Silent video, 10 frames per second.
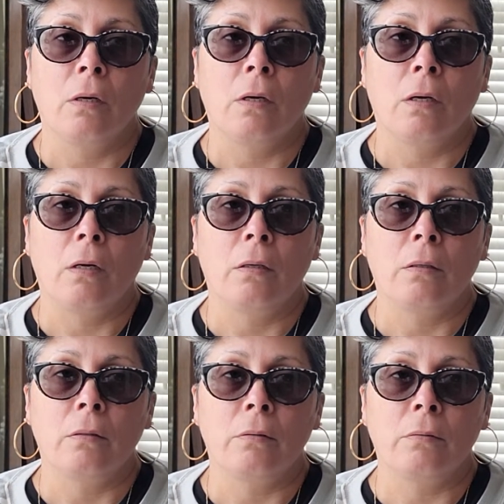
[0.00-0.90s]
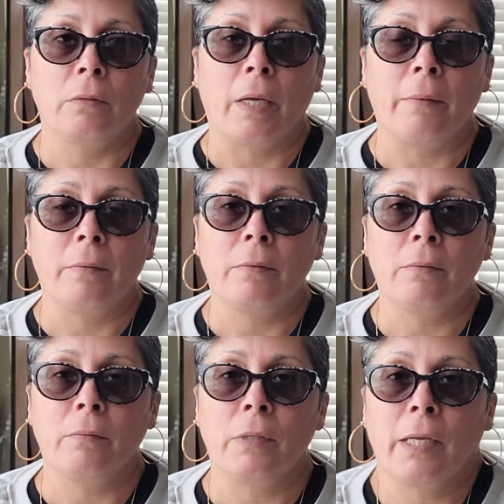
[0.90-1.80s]
uh, that
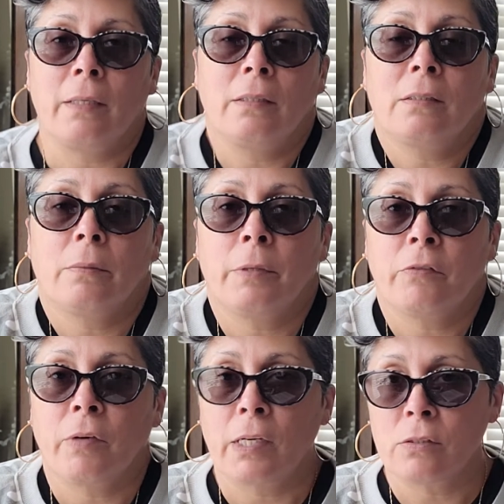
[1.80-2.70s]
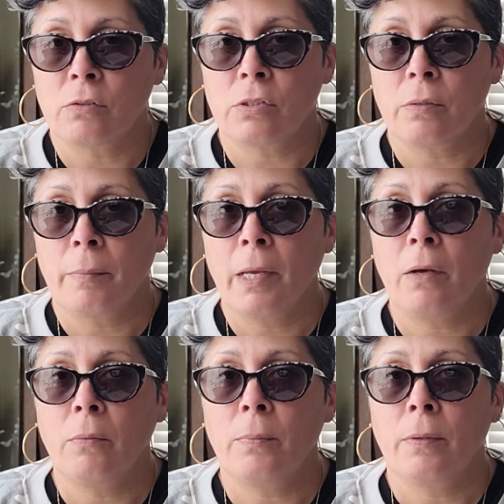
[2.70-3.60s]
that needs some advice or some help,